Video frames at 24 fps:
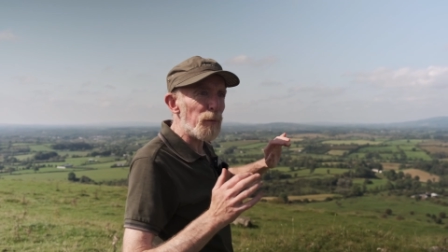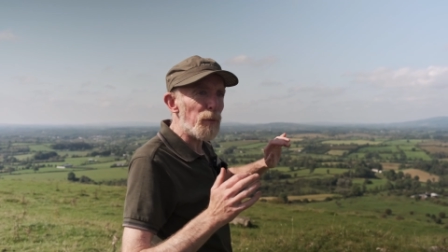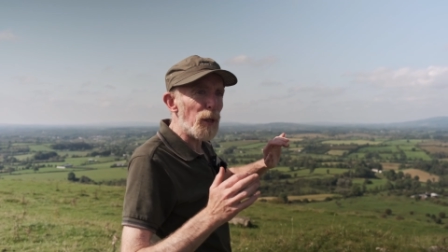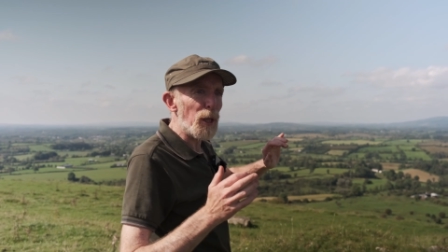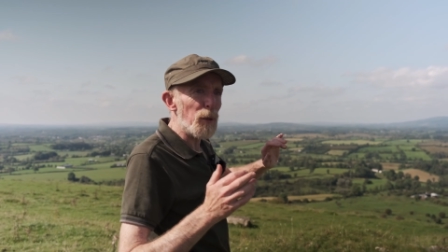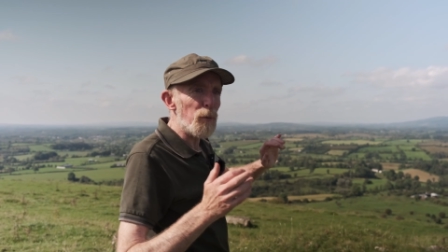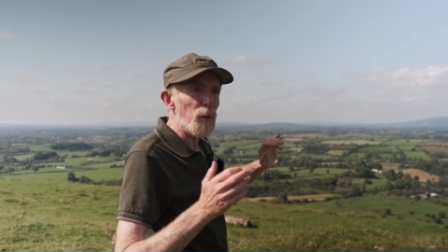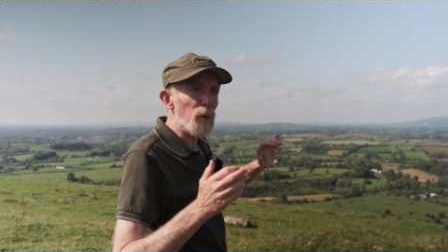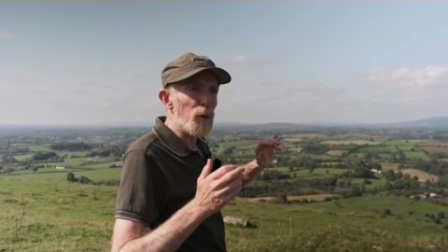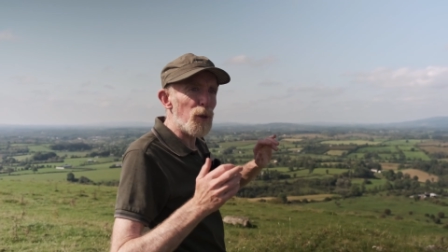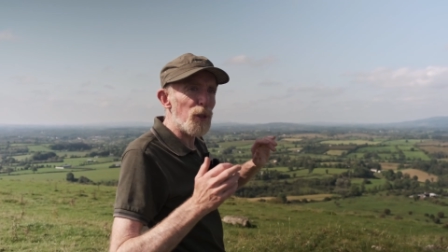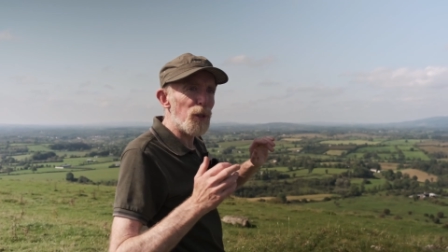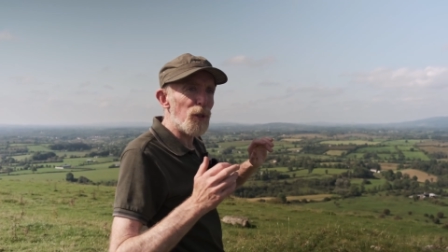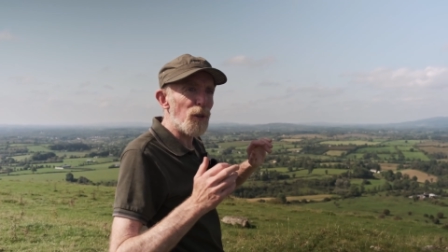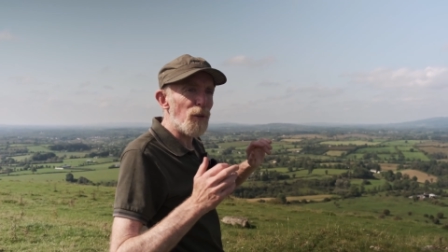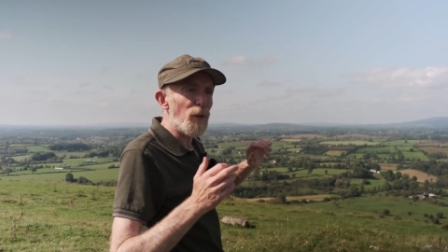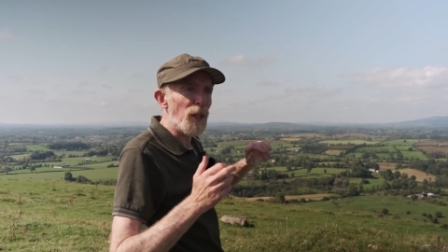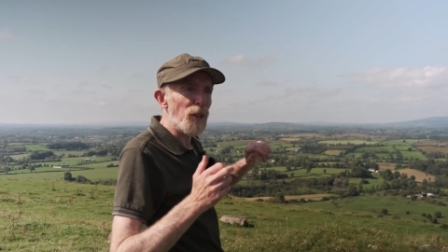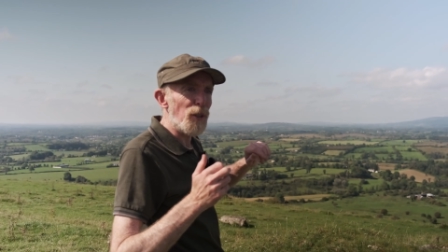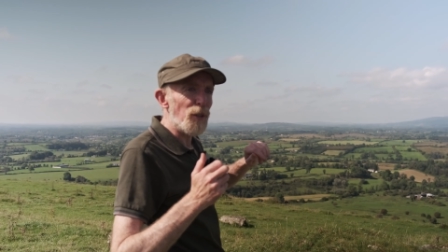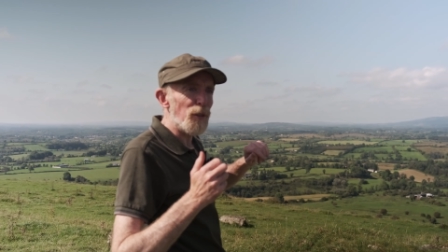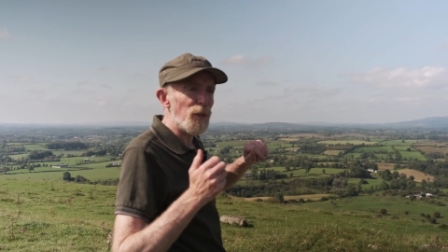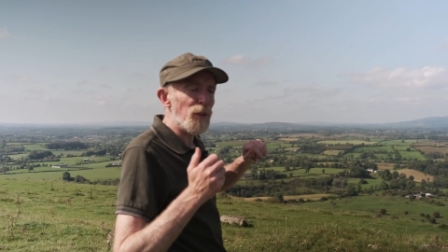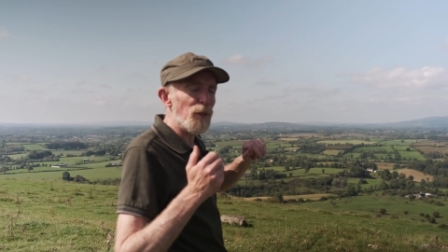by water
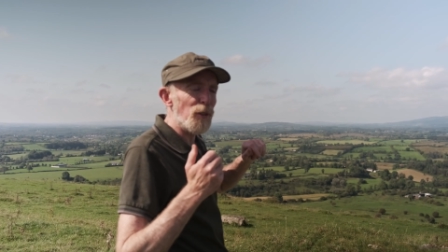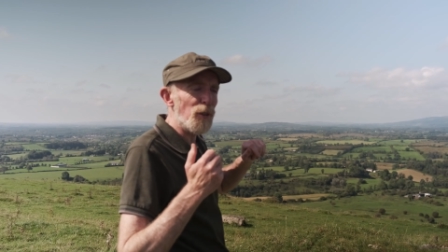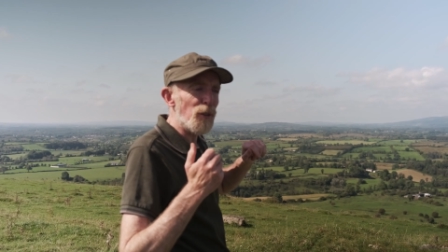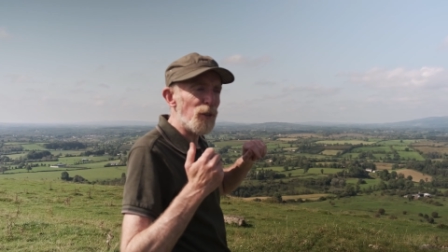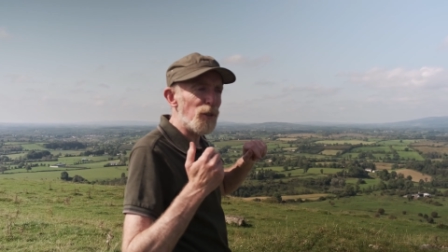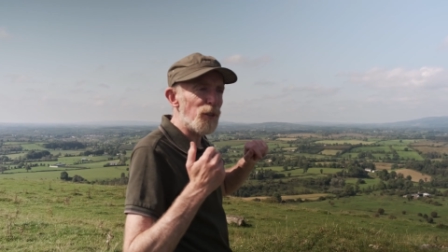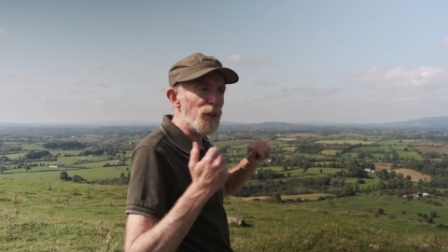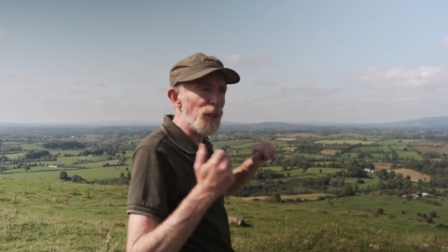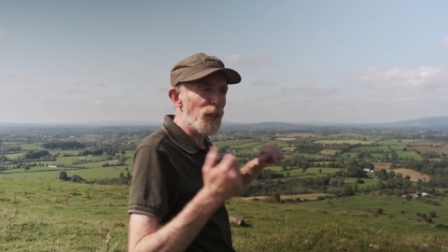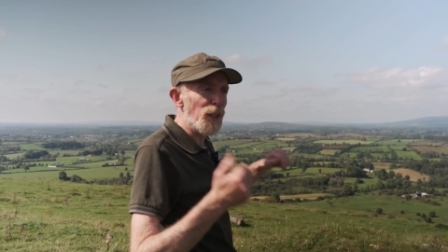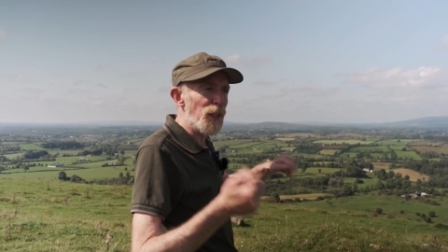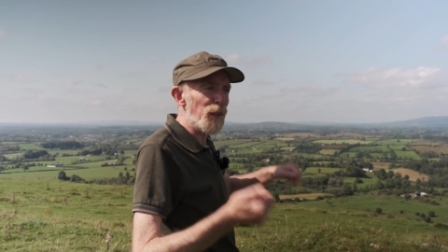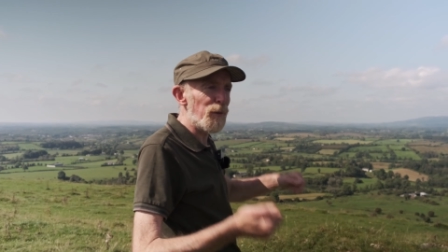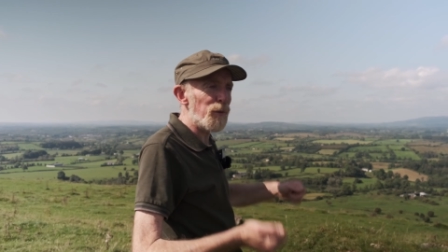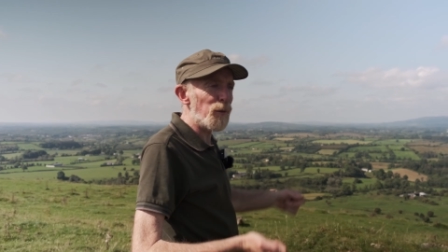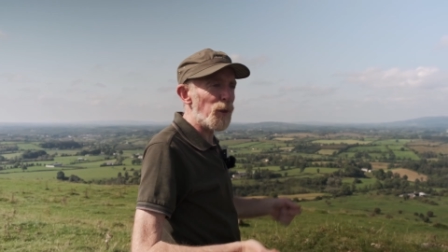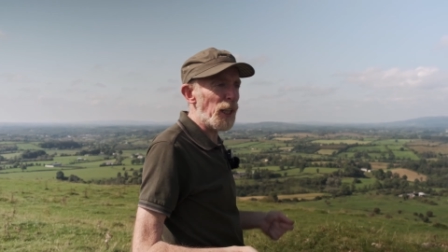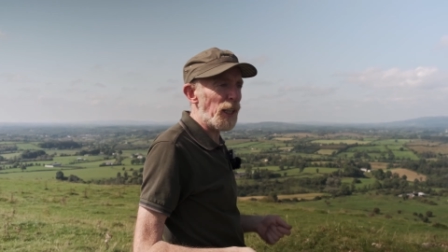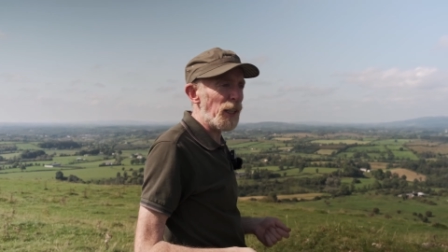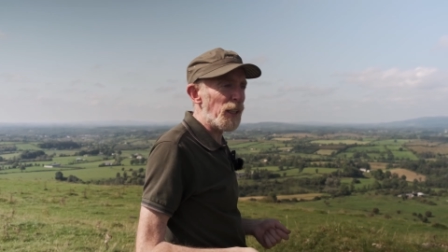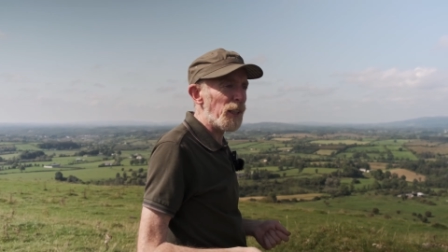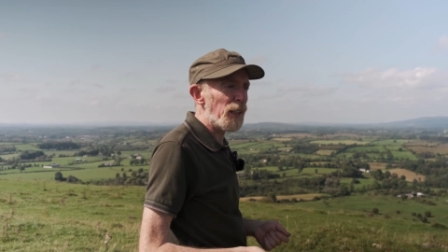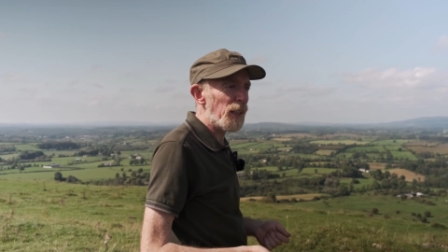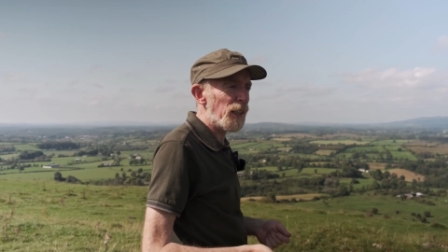and you're
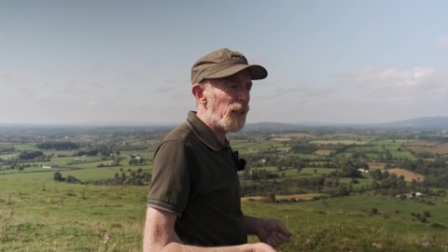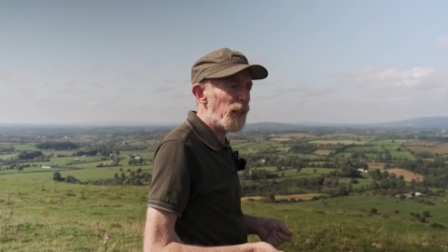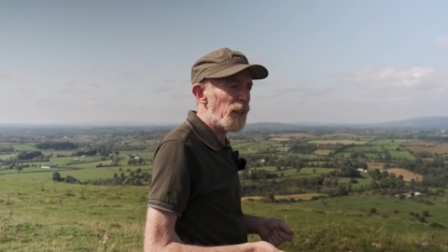delivering,